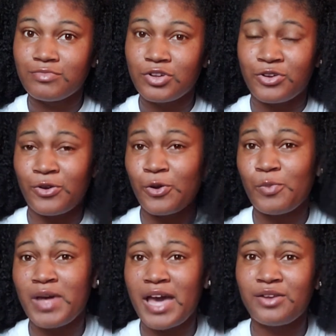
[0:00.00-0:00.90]
curl
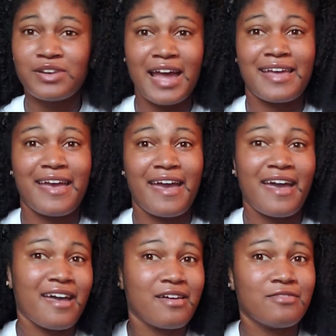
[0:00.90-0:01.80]
pattern I
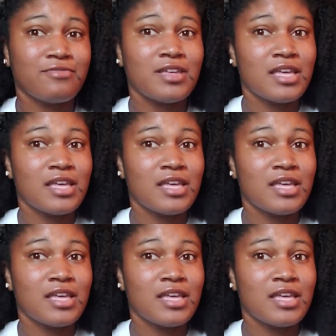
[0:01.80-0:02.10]
have